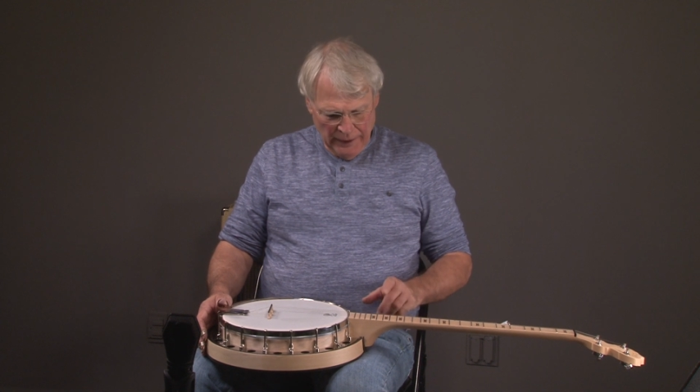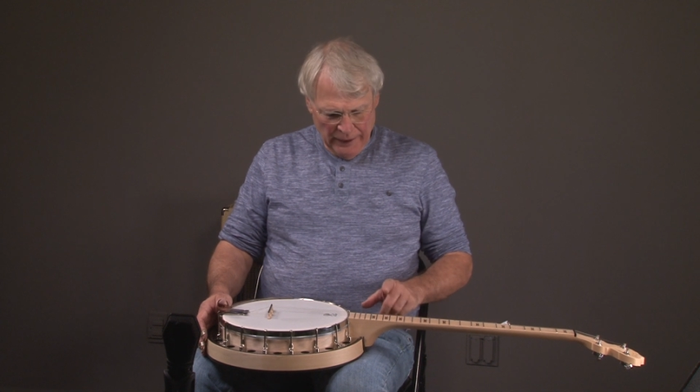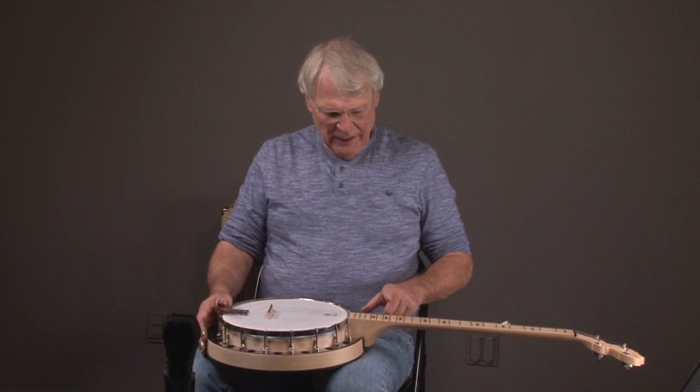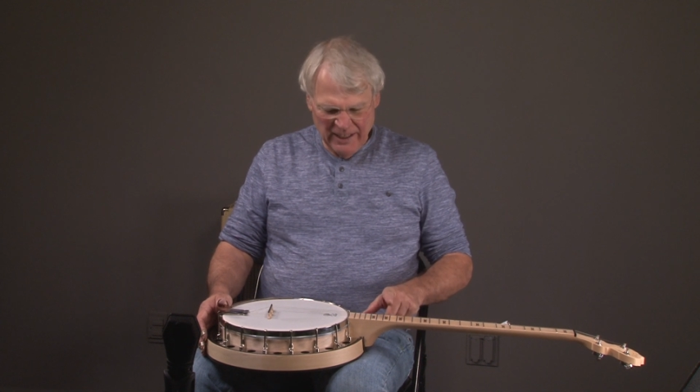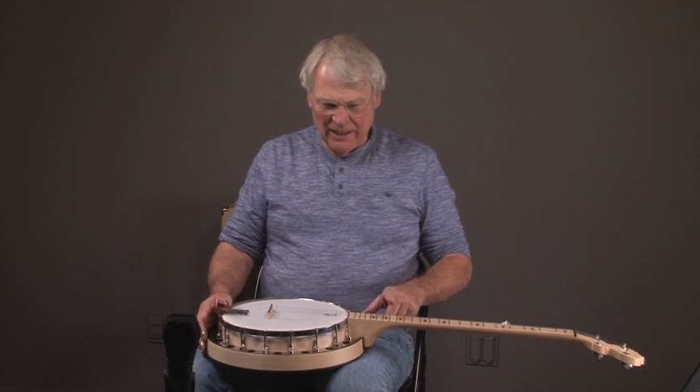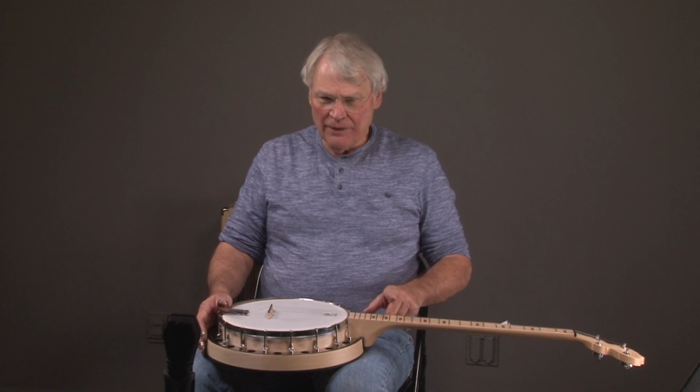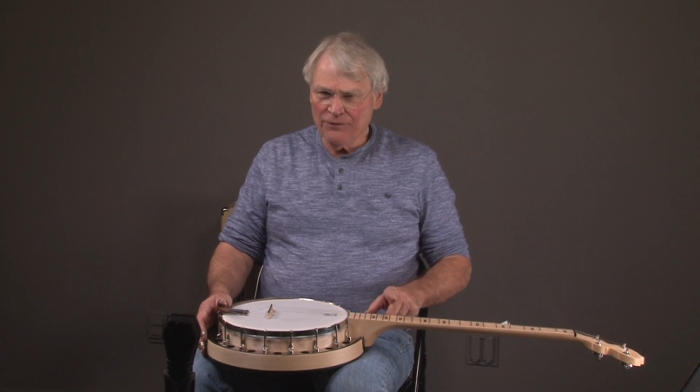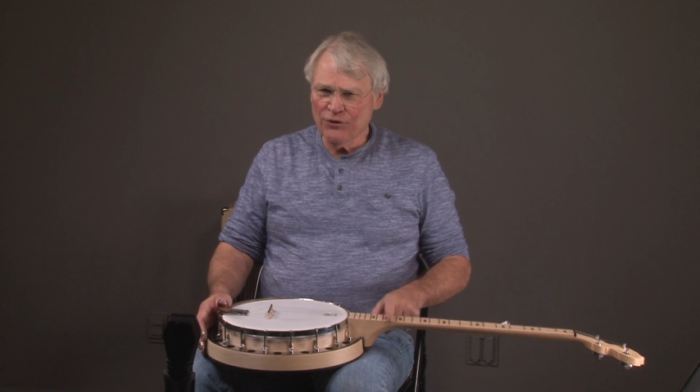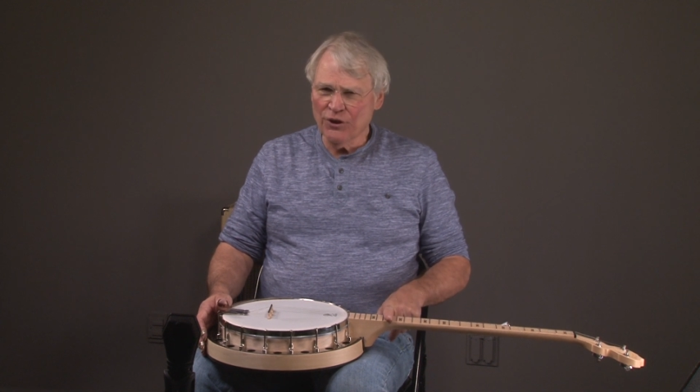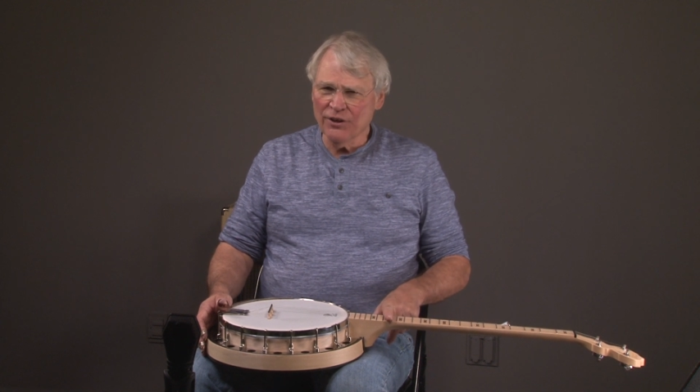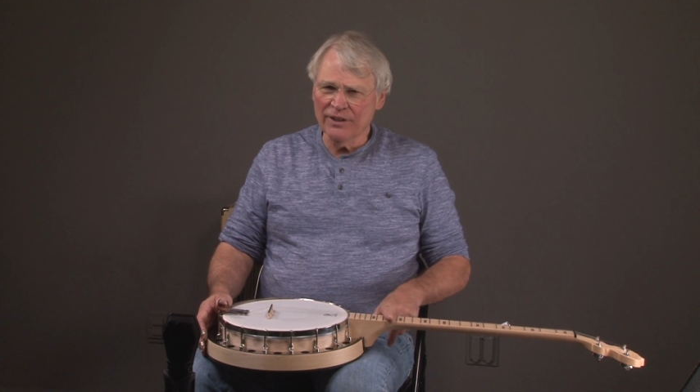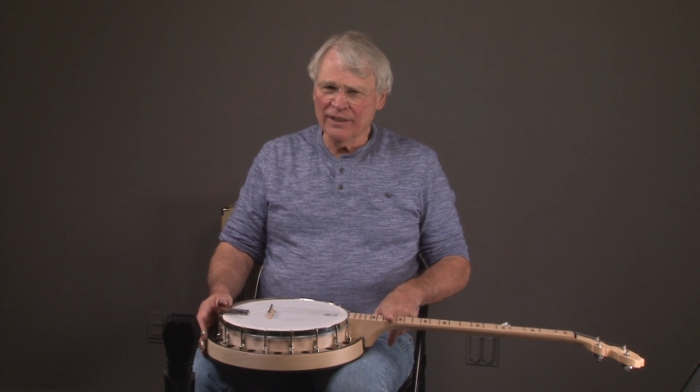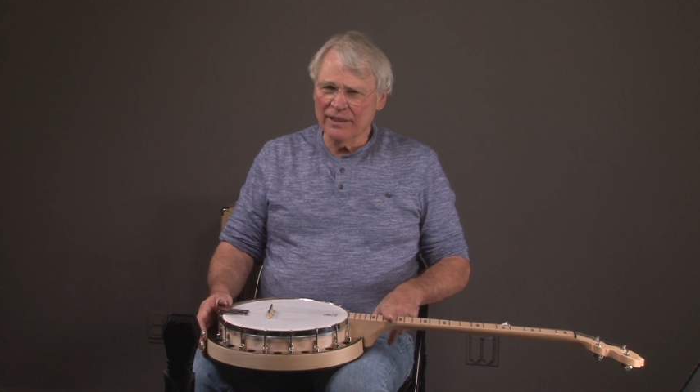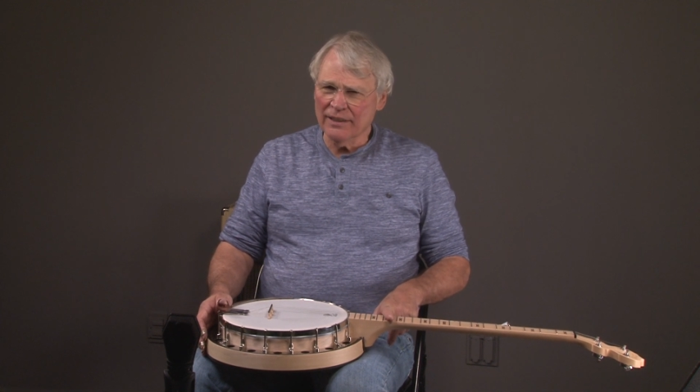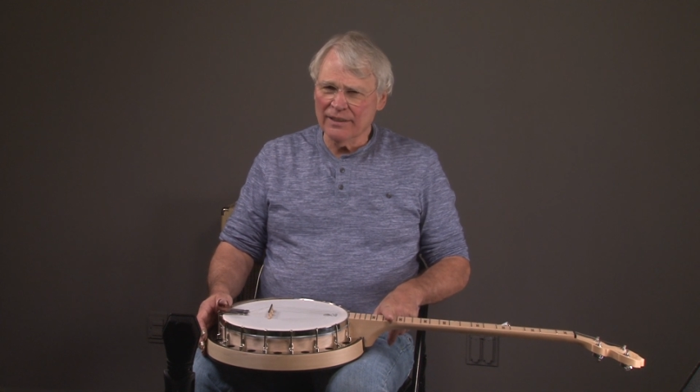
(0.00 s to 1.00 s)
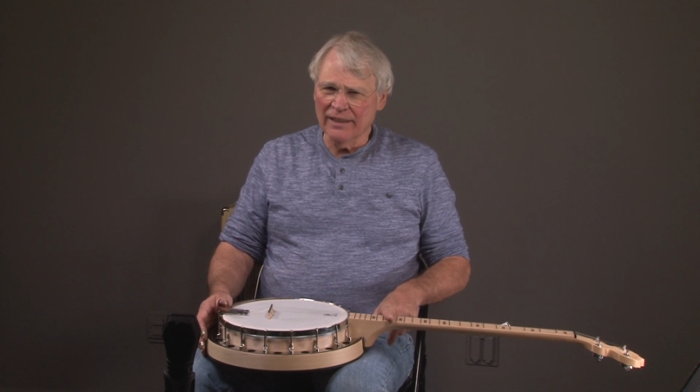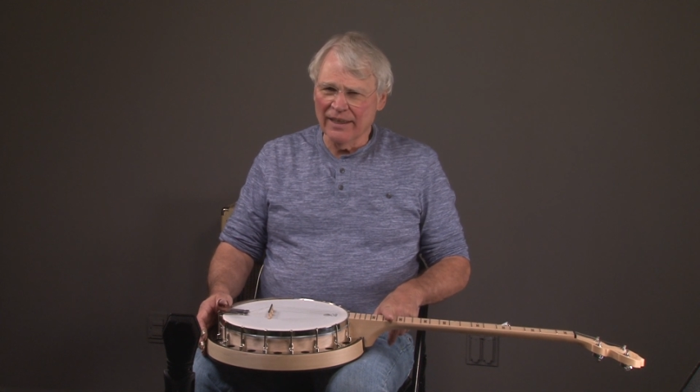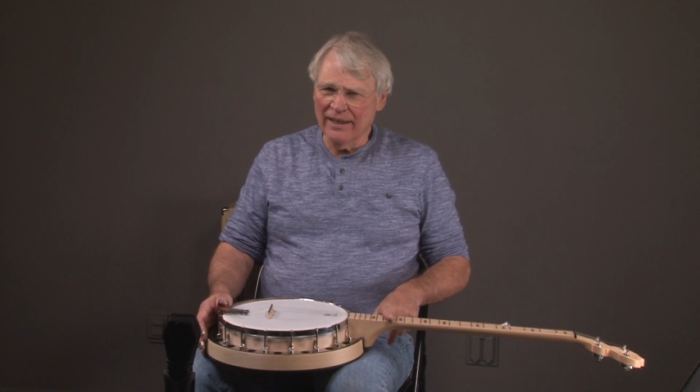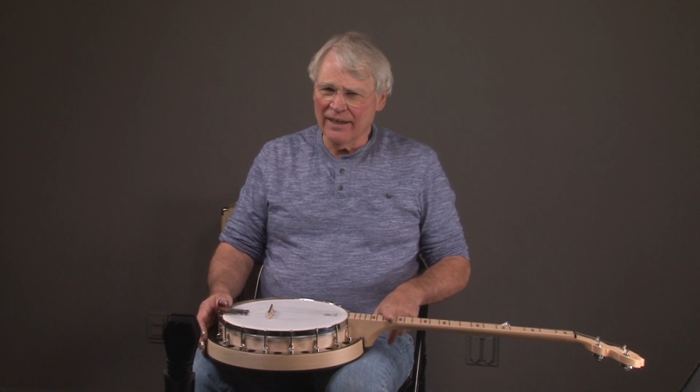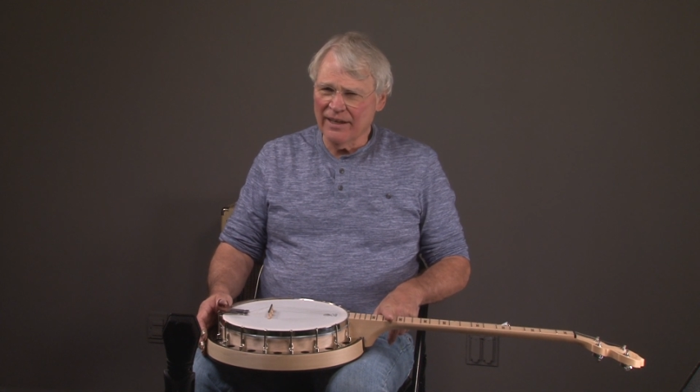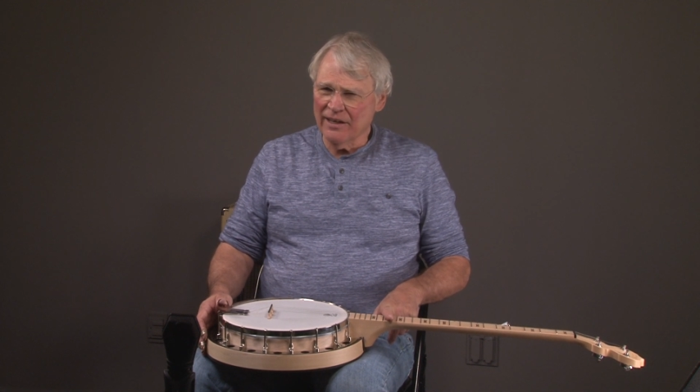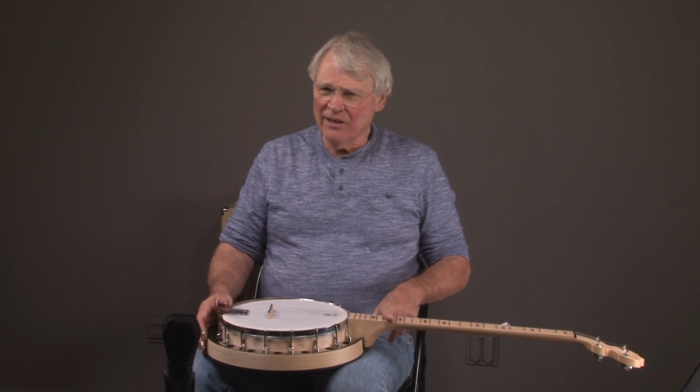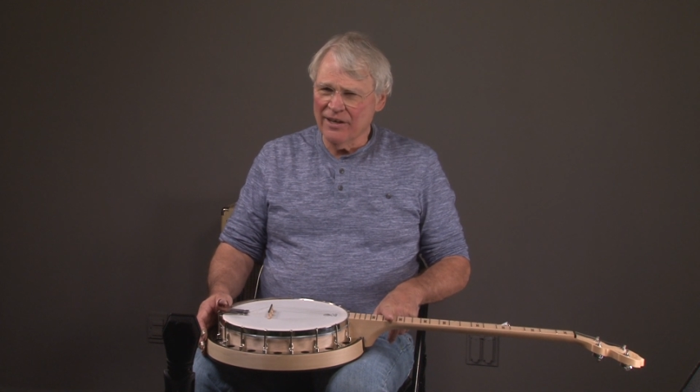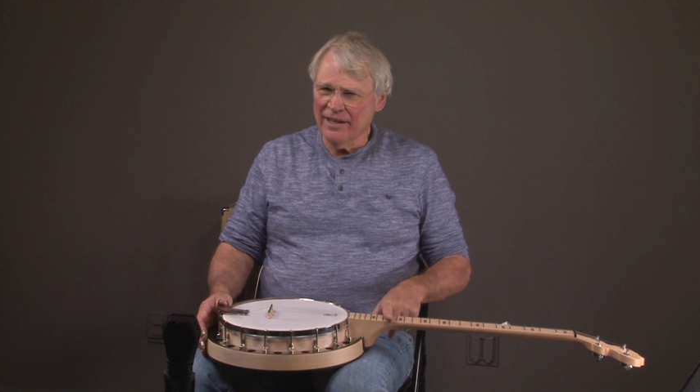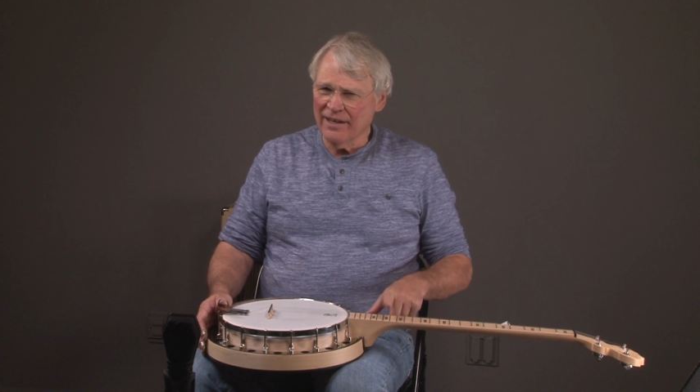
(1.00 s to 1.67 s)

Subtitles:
And if you're in the Atlanta area,